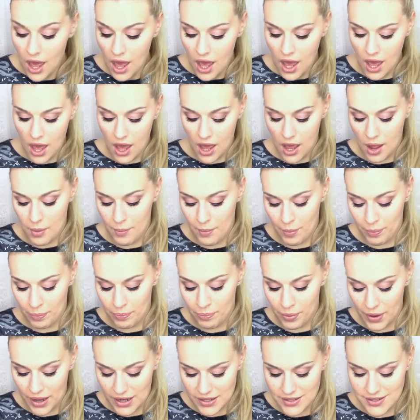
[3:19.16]

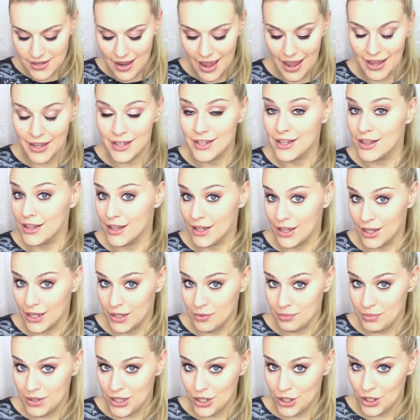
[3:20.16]
But I
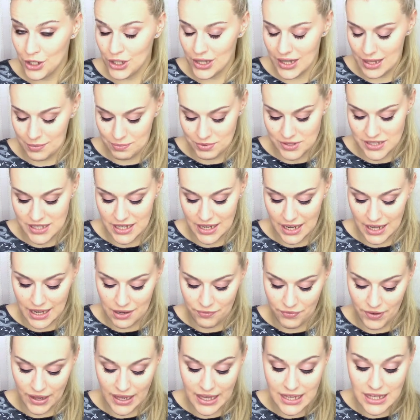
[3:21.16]
love me a good lipstick, and
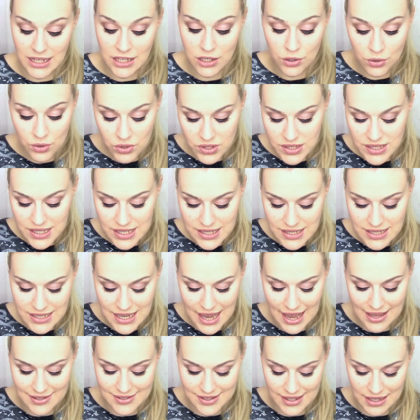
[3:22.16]
if I can use this
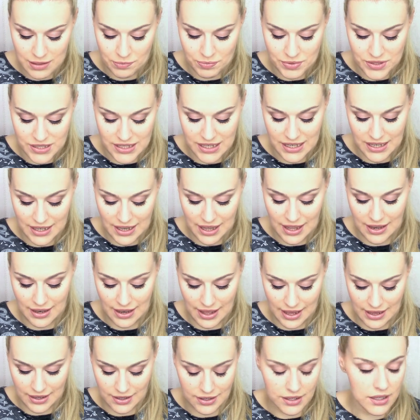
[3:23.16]
as lipstick and
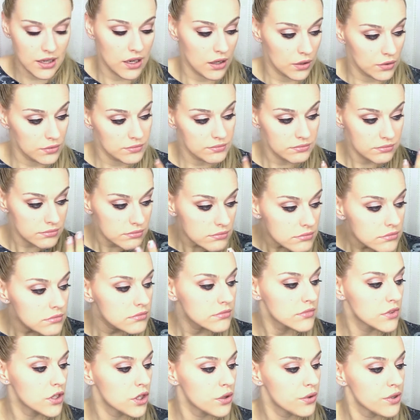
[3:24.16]
like,
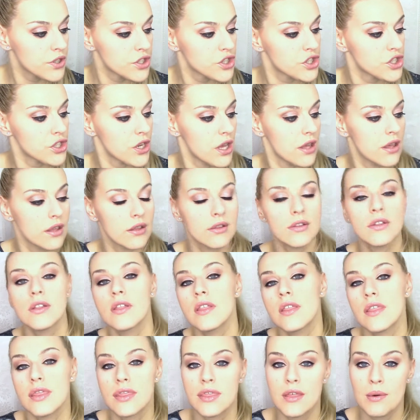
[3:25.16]
nourish
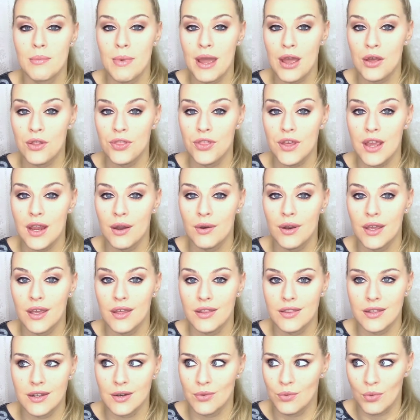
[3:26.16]
the mouth
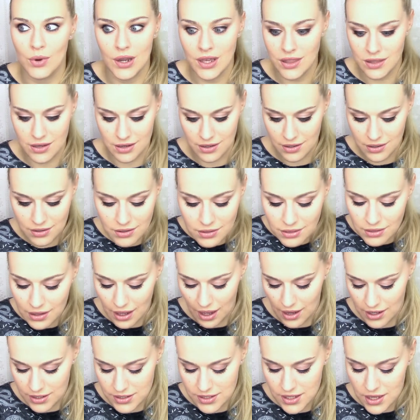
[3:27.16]
area, then why the hell
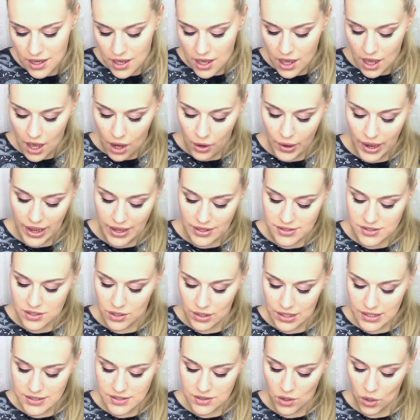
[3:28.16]
not? Okay,
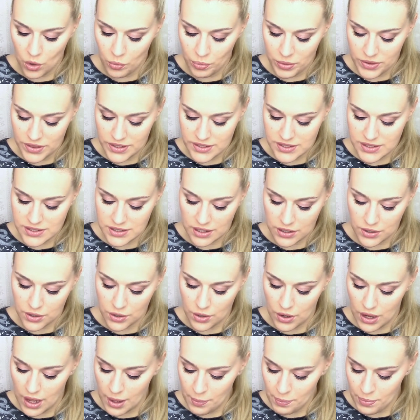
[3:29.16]
so let's open this
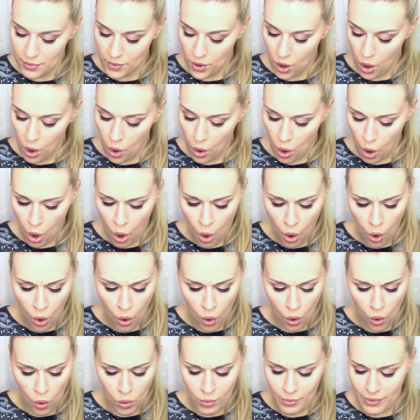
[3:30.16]
sucker up.
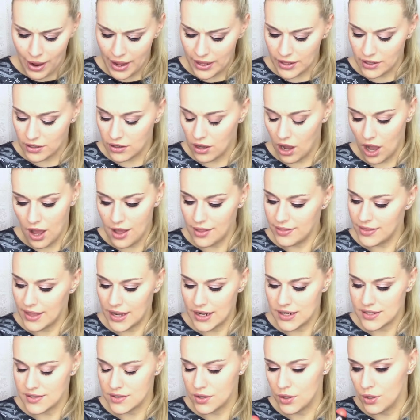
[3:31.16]
Oh my god,
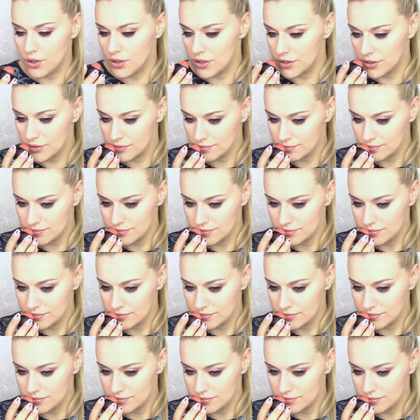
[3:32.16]
that is good.